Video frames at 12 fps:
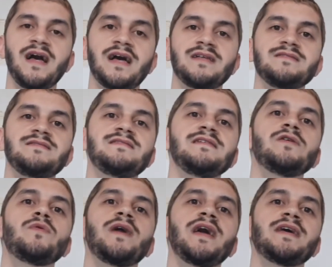
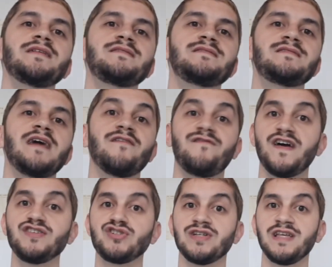until it
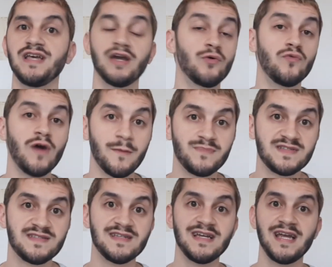eventually
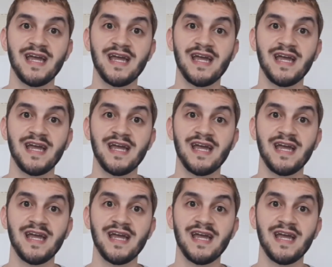erupts